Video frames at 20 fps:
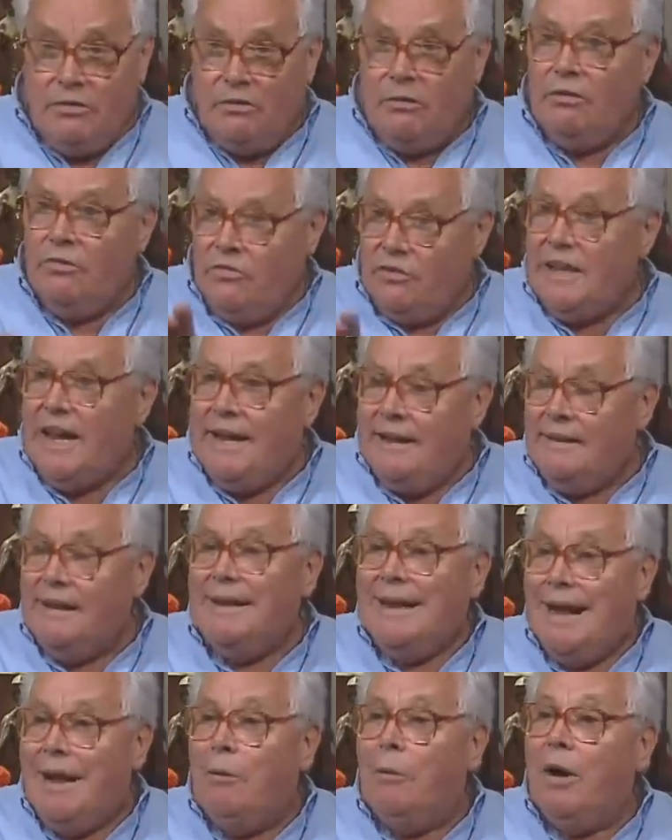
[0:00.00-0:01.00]
stayed in
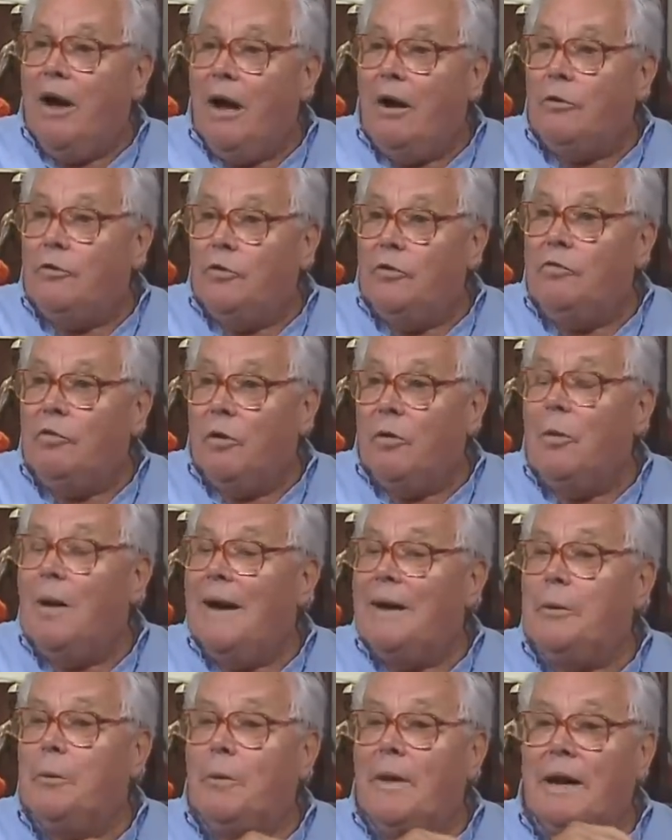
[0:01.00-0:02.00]
our house for
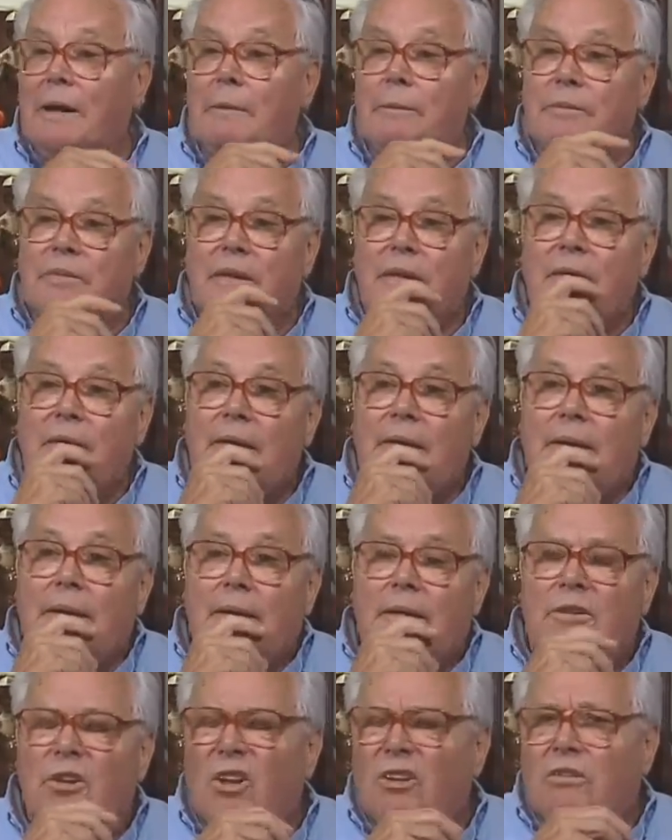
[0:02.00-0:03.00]
quite a while.
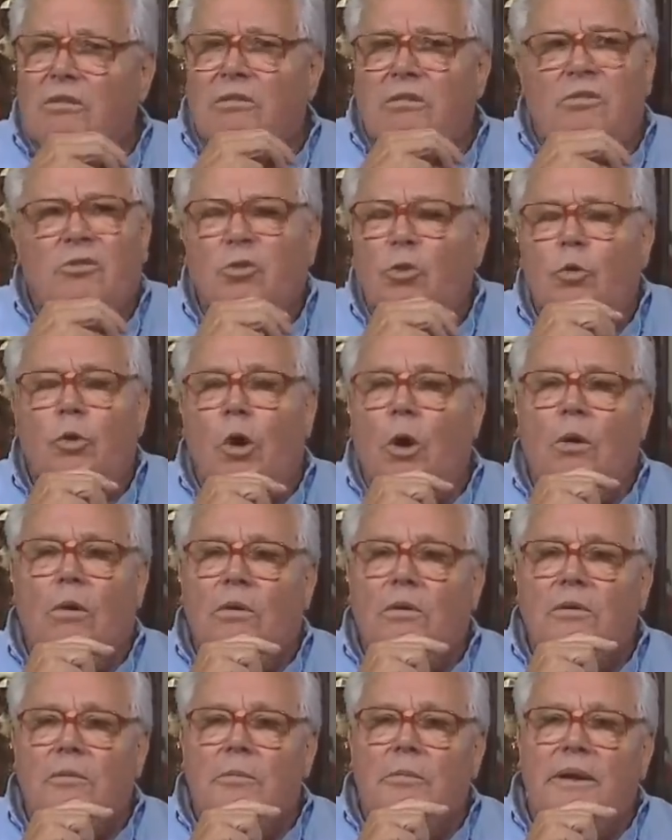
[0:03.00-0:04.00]
Not too long,
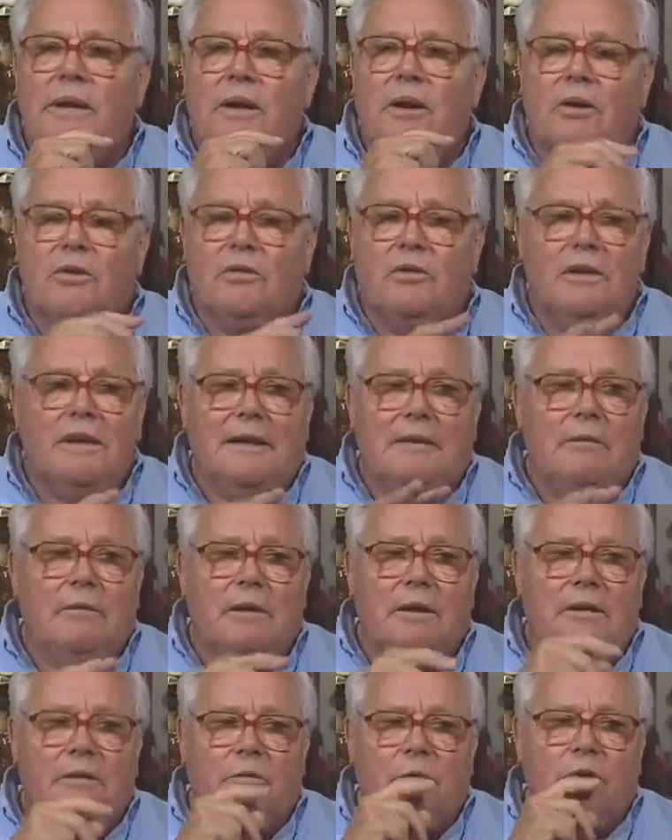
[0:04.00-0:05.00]
because
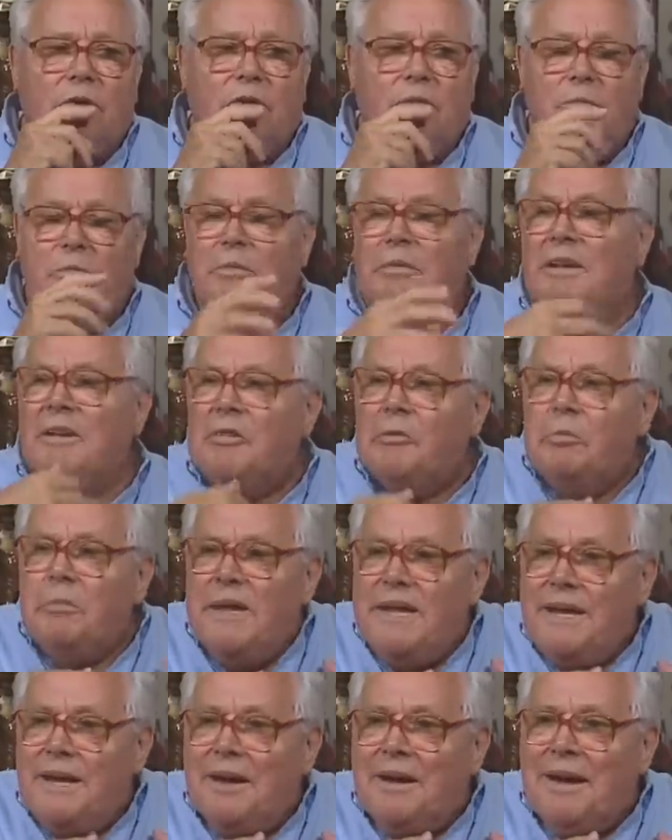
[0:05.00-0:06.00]
it was with
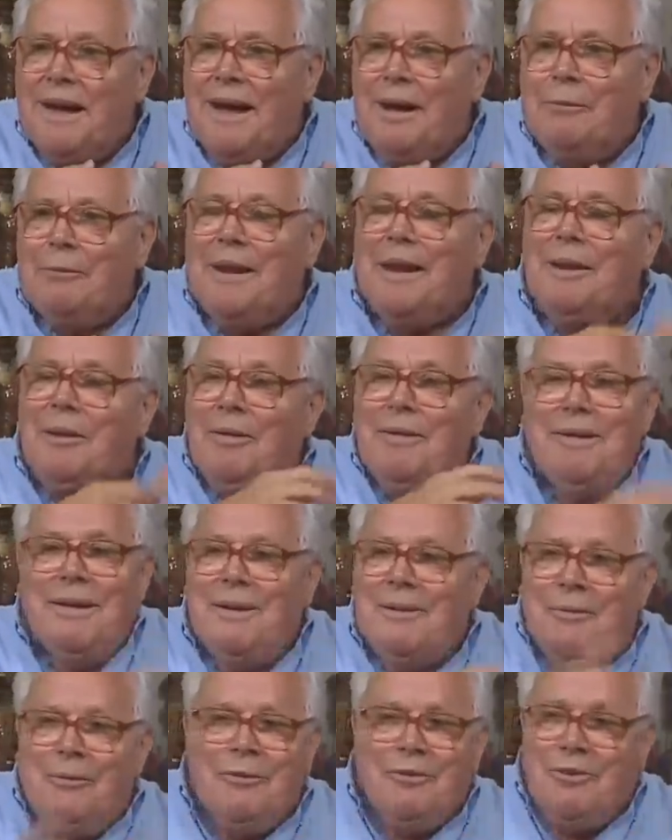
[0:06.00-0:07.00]
me around.
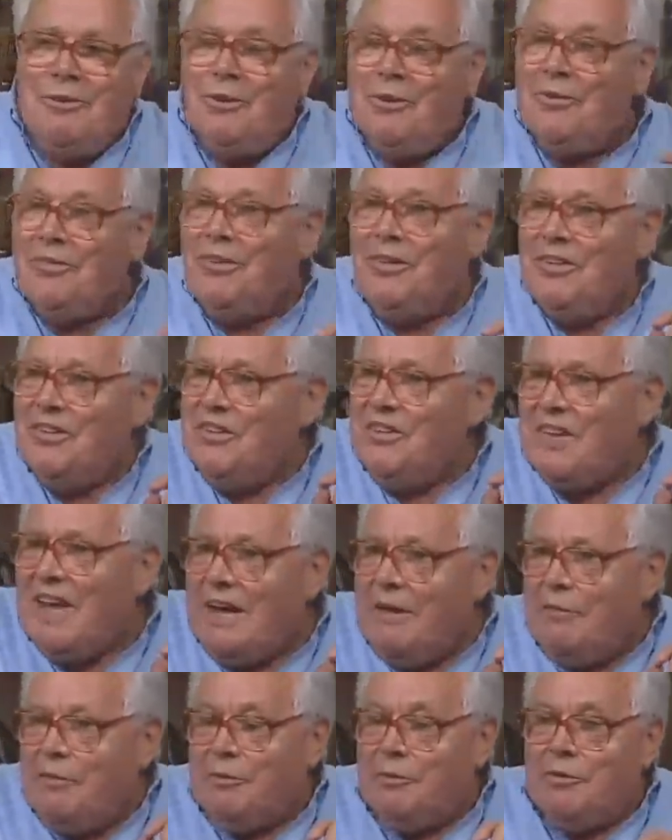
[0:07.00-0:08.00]
It was not
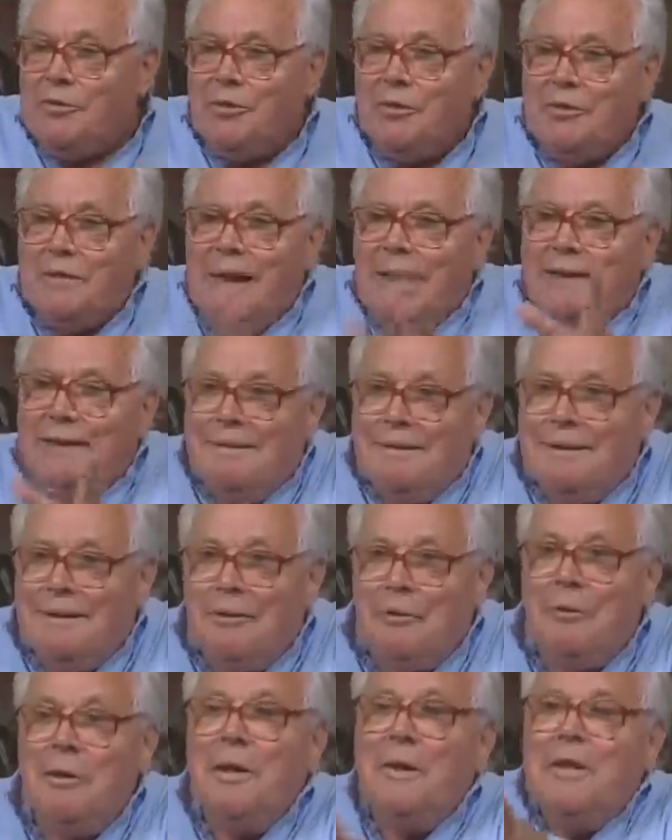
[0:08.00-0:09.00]
safe. It was not like a
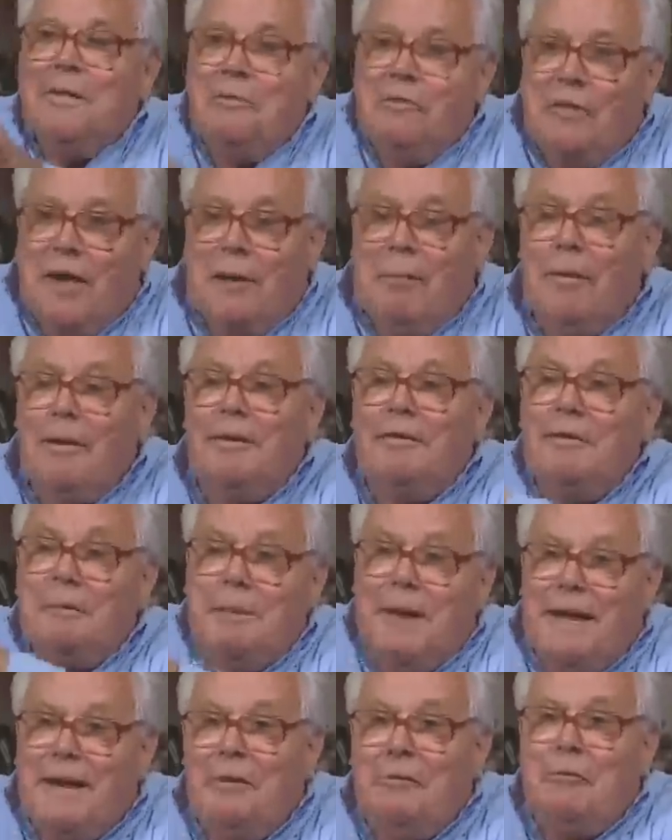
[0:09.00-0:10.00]
little family,
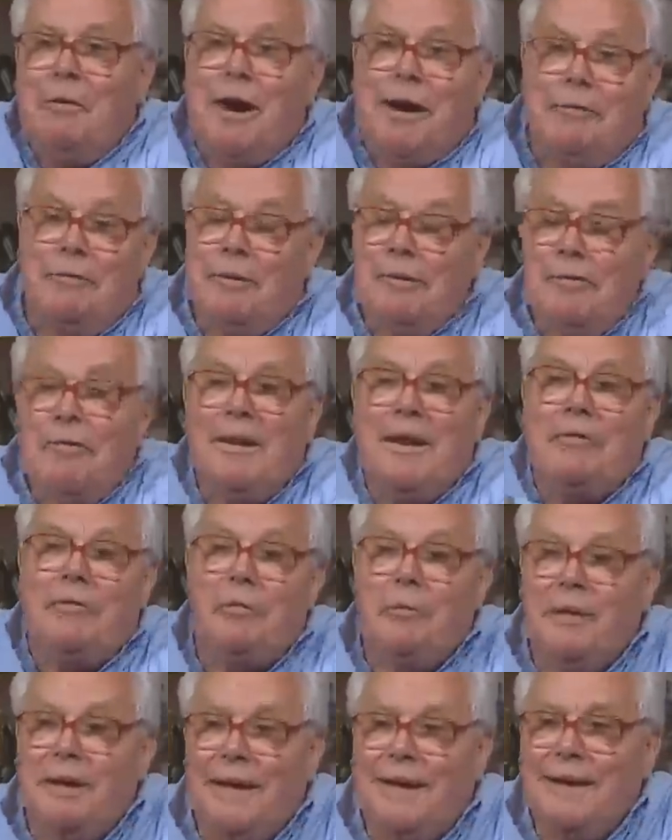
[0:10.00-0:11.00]
man and wife, there'd never
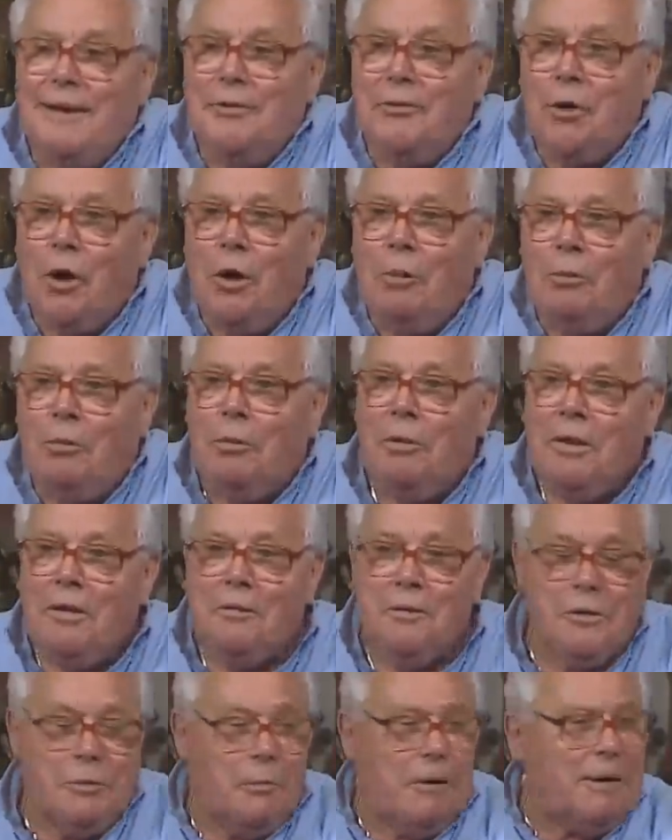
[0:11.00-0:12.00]
be any trouble.
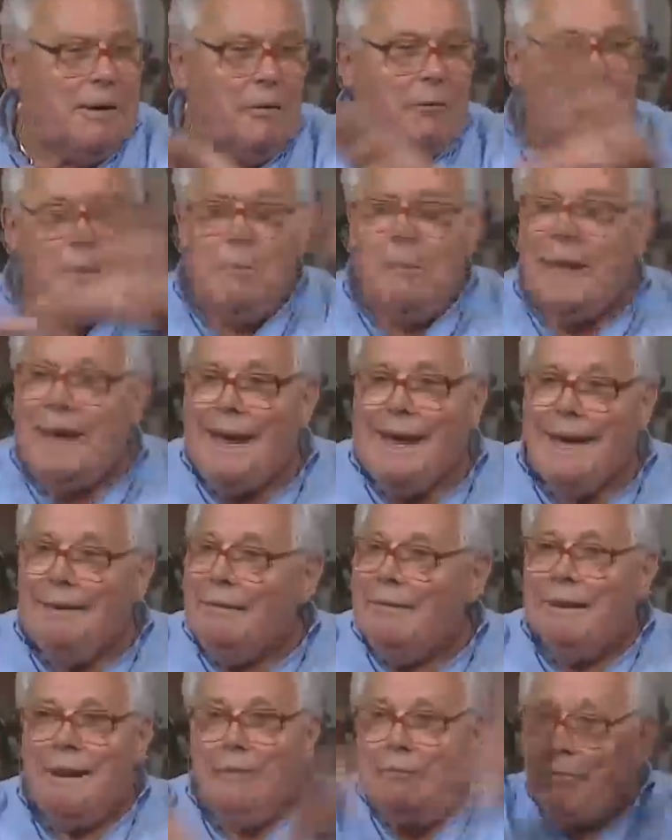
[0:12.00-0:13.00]
Because when there were men,
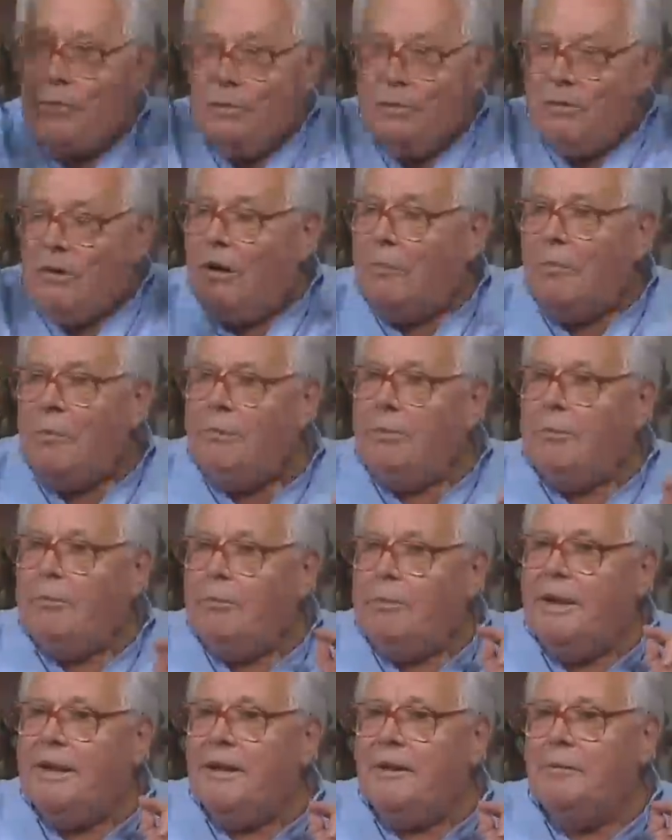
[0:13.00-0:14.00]
they would come up and
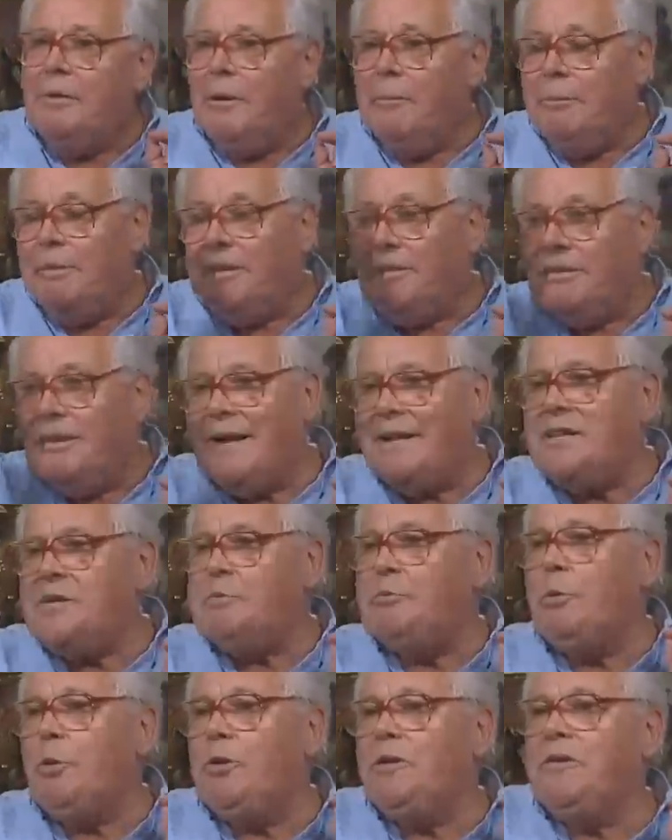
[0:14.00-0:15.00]
pick him up and
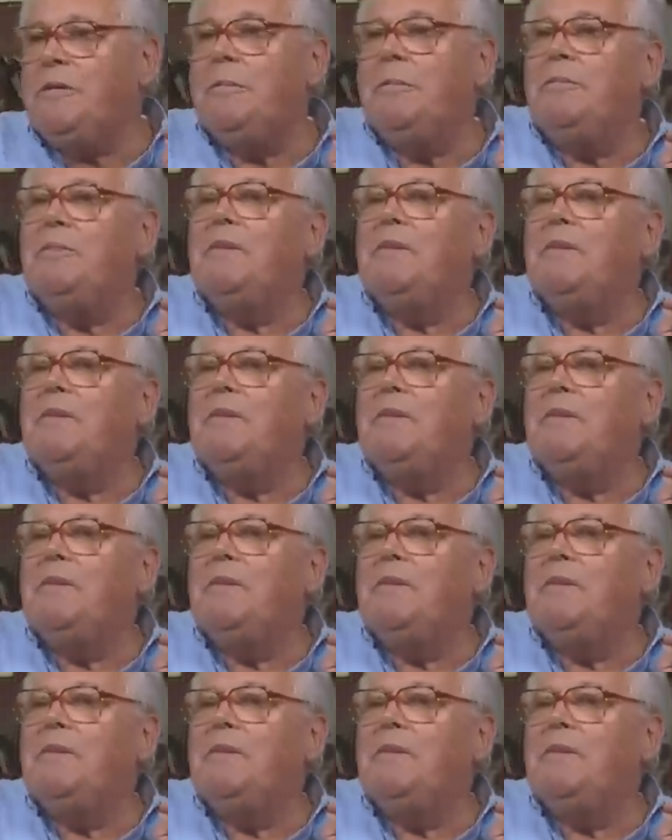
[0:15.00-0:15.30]
transport him.